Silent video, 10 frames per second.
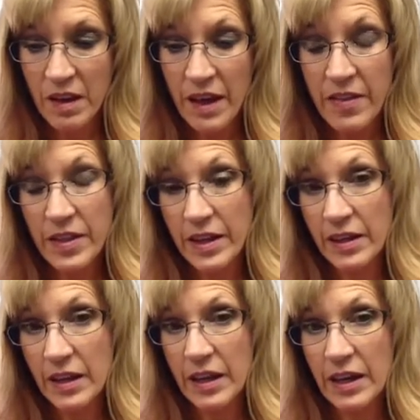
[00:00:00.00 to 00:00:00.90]
And
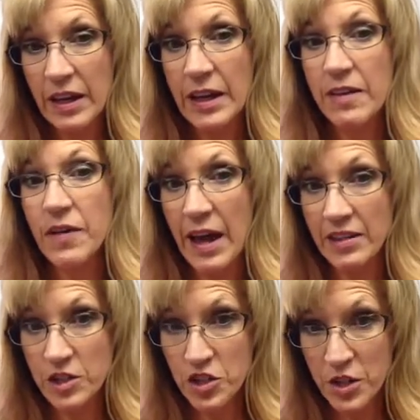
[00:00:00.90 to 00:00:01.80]
then if I
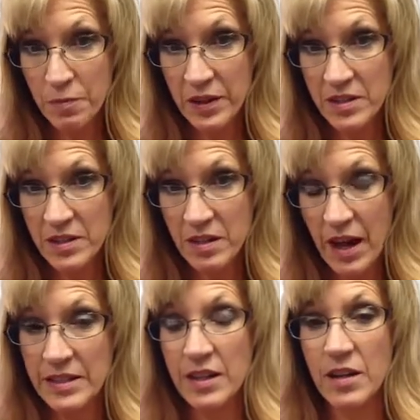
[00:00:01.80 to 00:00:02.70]
had to ship it,
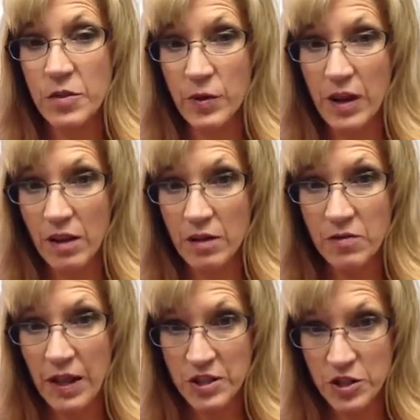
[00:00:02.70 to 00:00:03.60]
I did a $3
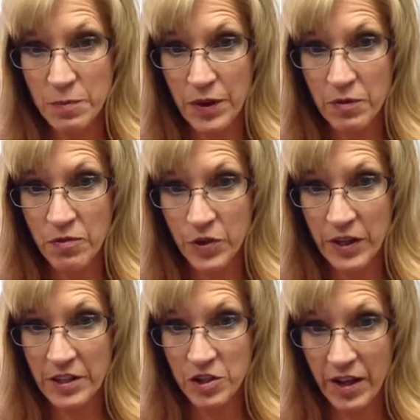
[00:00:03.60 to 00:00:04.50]
flat shipping for
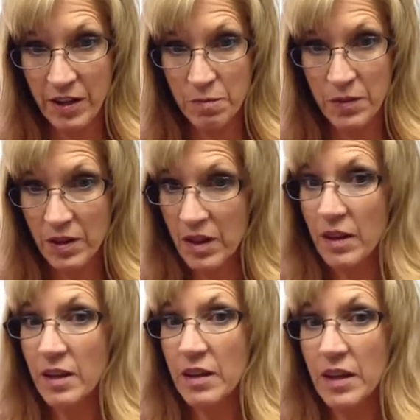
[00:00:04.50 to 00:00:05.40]
each item.
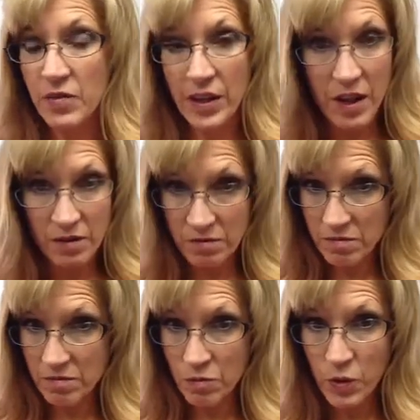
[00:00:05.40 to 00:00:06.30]
If they got
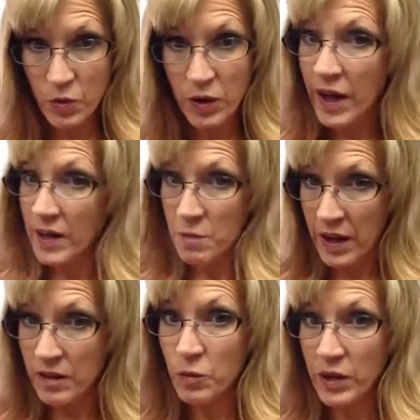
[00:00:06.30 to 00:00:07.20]
more than one item,
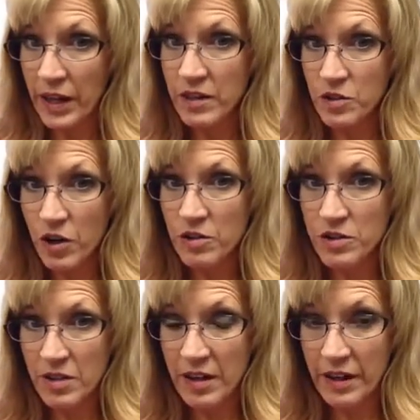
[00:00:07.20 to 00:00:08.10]
I went ahead and
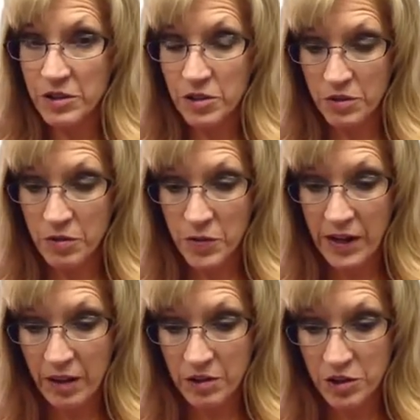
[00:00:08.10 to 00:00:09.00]
charged the extra
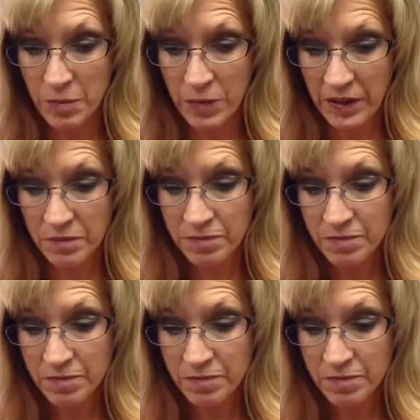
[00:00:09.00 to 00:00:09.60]
$3 shipping.